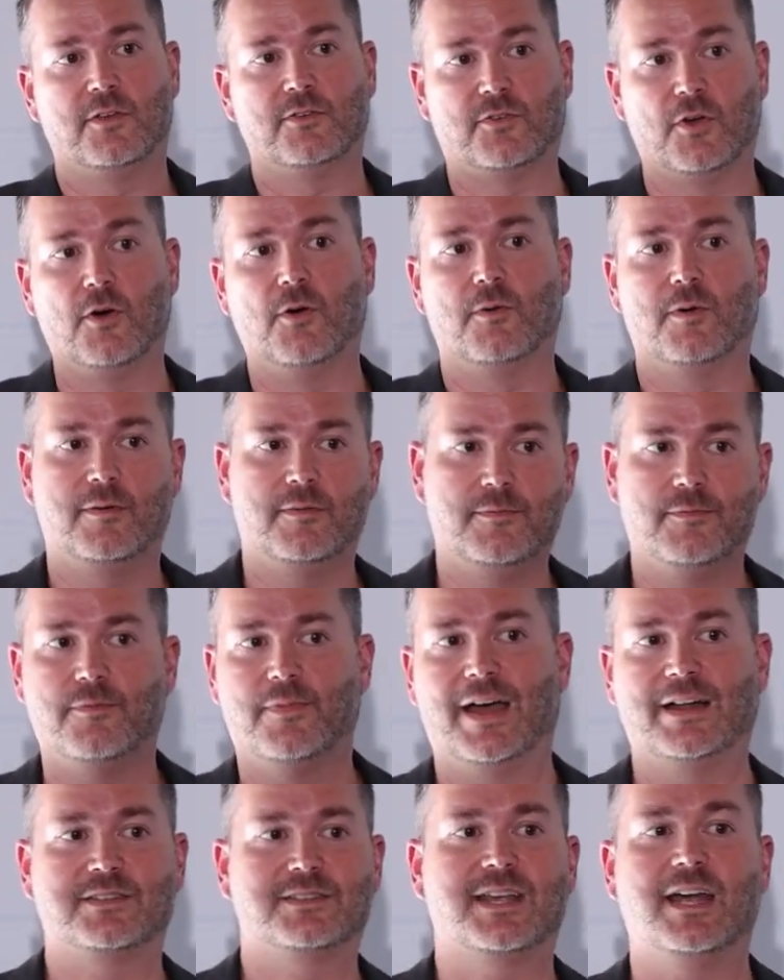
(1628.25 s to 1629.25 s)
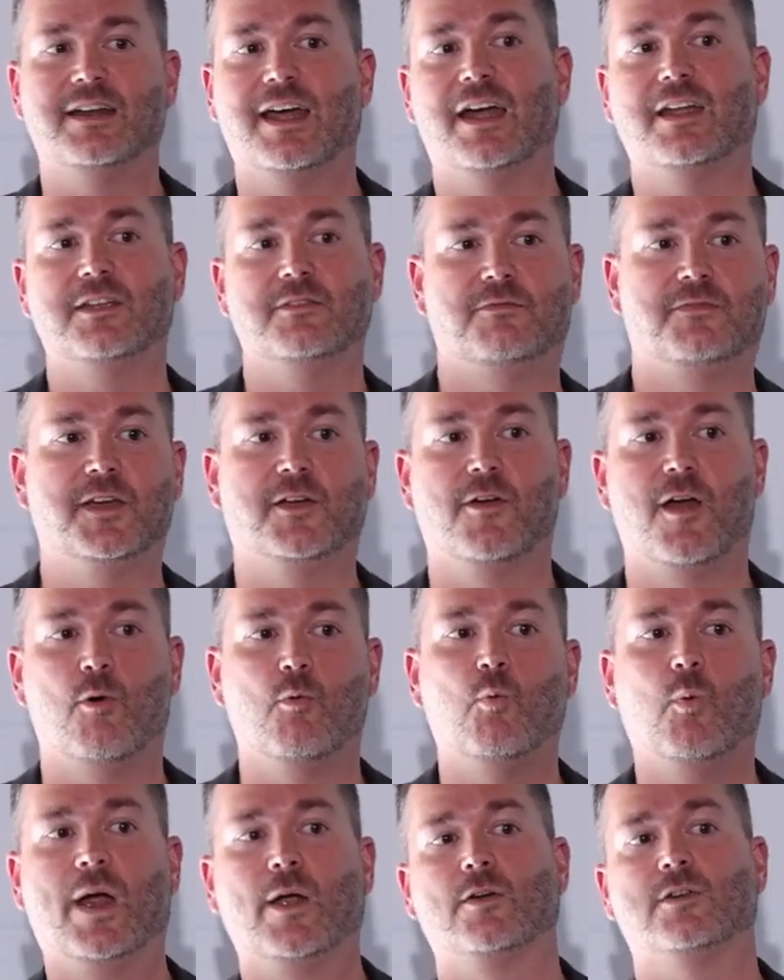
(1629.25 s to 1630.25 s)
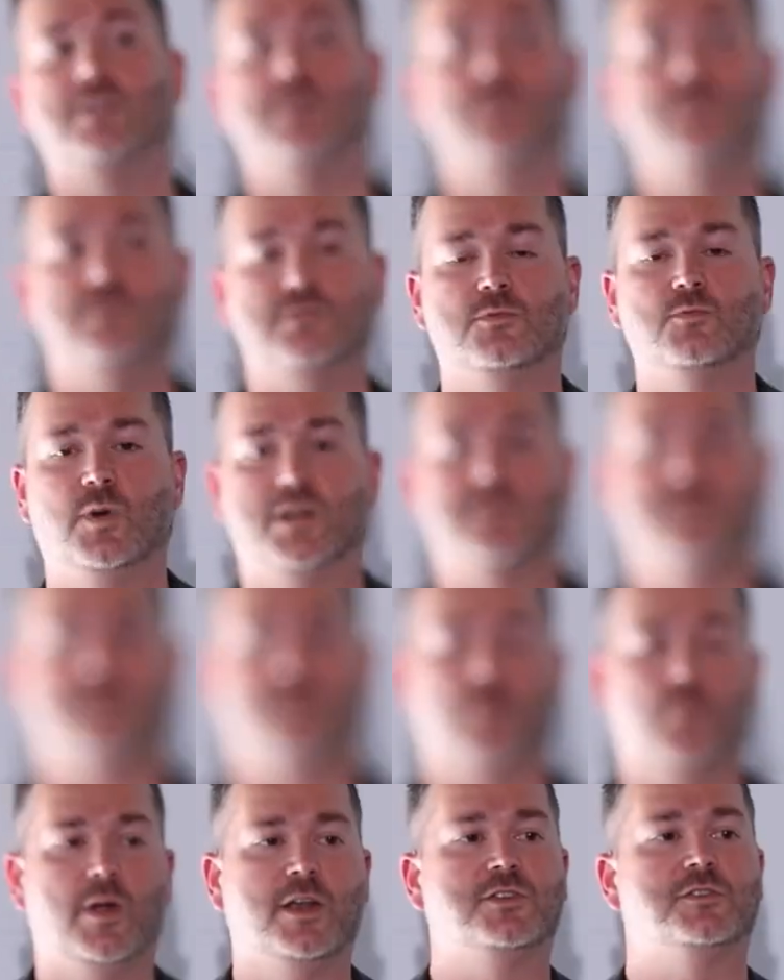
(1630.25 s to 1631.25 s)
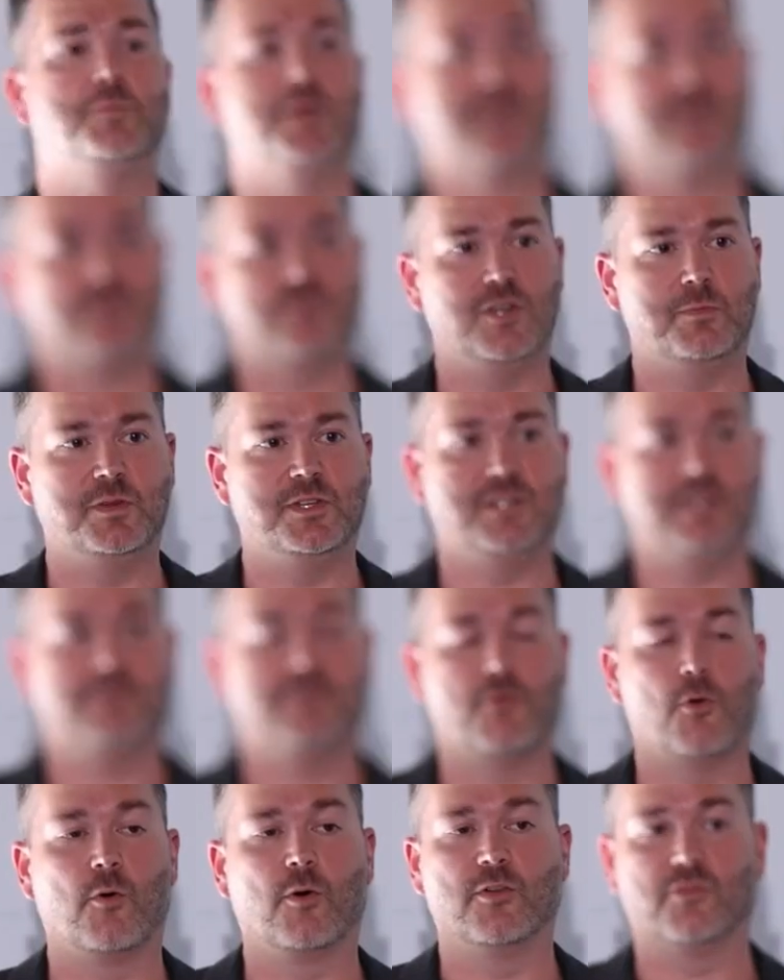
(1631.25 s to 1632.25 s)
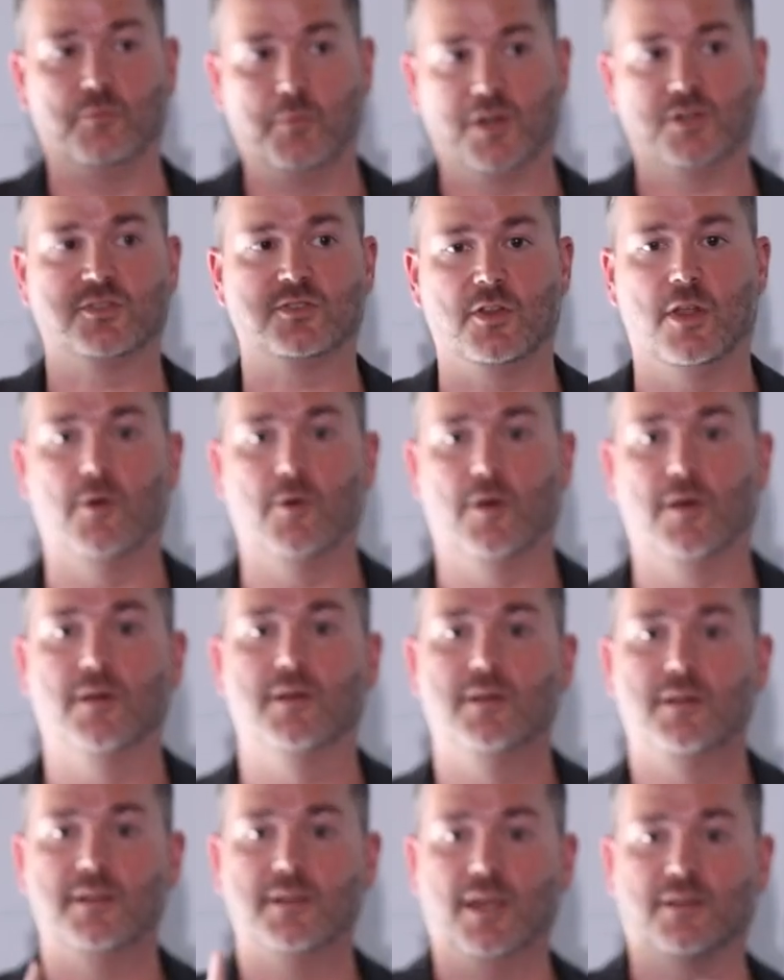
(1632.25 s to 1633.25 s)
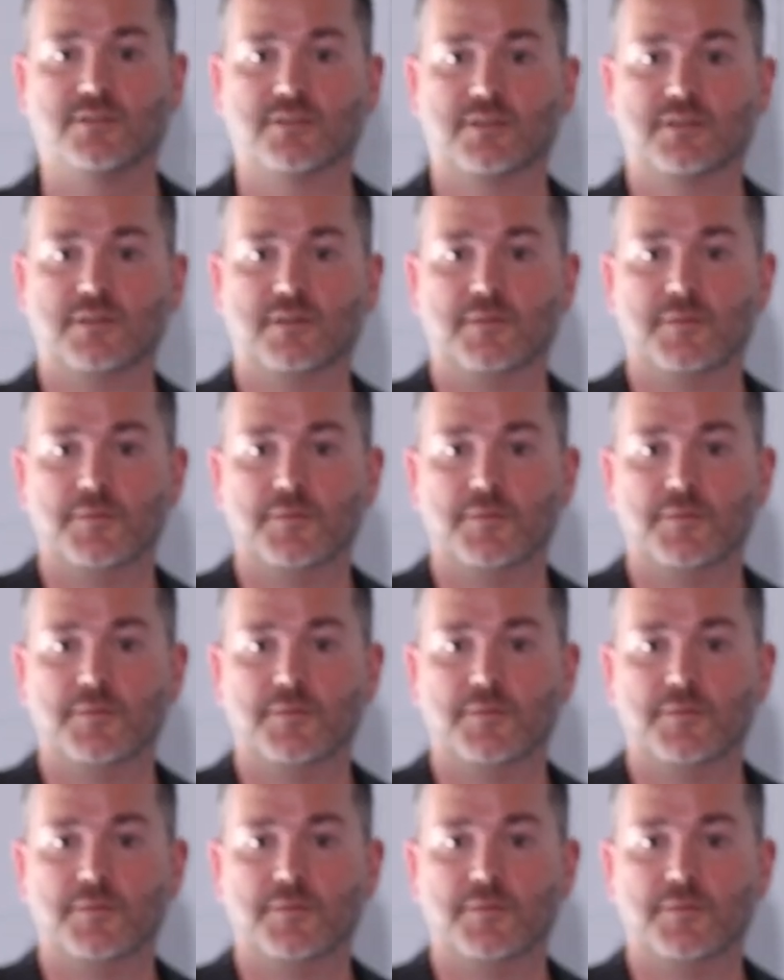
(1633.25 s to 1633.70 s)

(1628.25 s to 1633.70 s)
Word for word: So that's kind of how you figure out where to use which for which because GPT-4 is much slower. Yes?